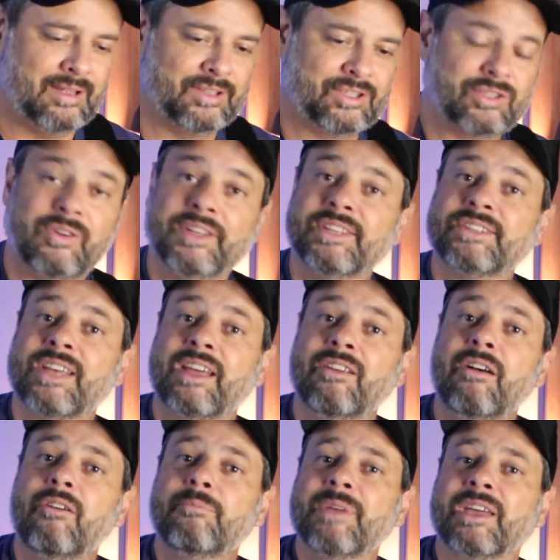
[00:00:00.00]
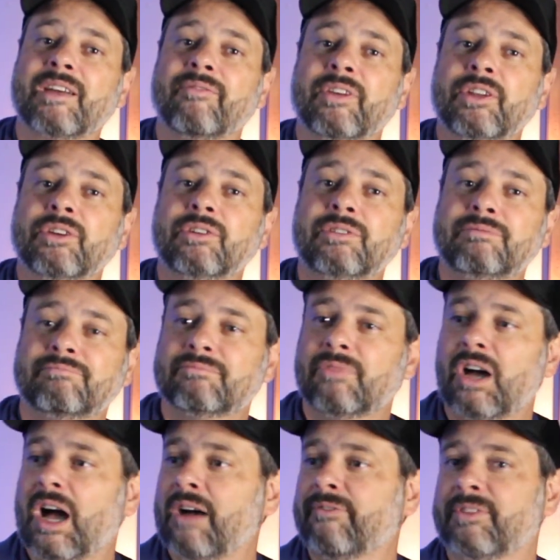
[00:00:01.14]
So I decided, I'll make a video
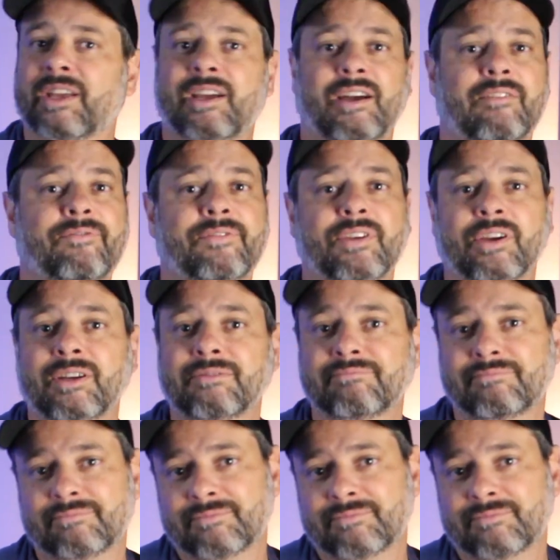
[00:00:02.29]
off the cuff here.